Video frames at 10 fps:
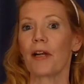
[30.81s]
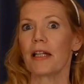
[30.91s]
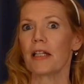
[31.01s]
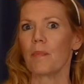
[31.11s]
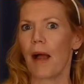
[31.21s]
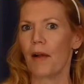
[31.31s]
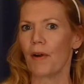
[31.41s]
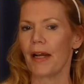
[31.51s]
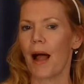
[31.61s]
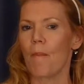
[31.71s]

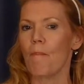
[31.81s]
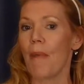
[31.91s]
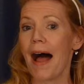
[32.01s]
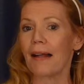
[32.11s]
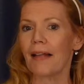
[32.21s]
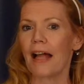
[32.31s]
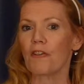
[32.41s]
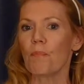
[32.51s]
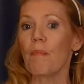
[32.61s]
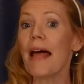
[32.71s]
inspiring a
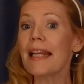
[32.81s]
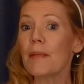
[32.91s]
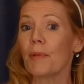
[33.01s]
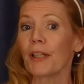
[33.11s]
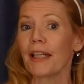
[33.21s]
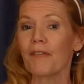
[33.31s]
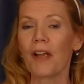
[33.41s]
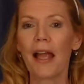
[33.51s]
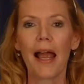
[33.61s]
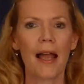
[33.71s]
backlash many believe
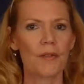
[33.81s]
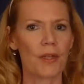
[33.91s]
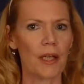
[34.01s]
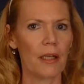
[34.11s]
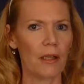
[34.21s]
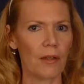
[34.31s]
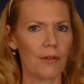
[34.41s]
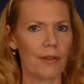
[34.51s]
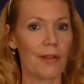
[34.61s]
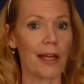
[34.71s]
has
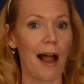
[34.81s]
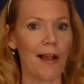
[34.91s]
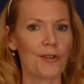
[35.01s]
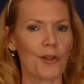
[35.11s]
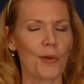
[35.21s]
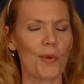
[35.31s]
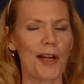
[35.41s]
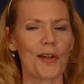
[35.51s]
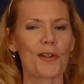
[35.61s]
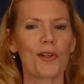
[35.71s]
killed the Oscar
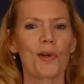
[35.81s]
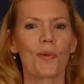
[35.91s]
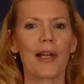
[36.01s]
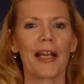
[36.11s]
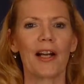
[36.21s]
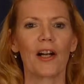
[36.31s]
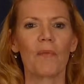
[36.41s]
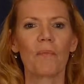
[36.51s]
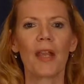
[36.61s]
winner's career.